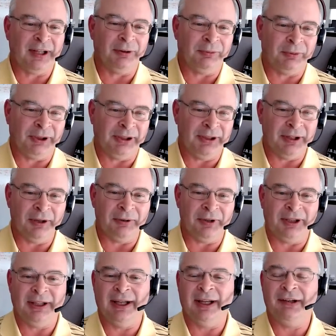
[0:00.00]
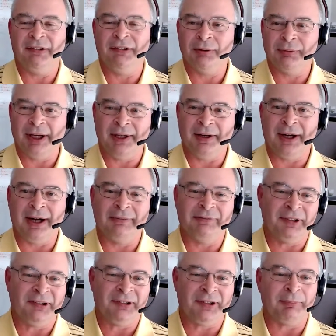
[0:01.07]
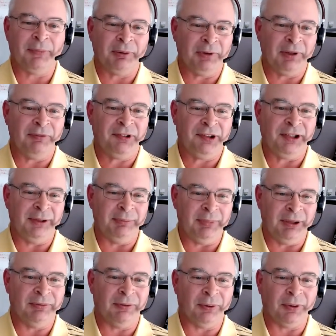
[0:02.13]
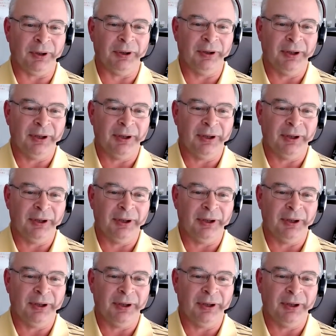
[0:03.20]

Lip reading: something we've seen before. The other 20,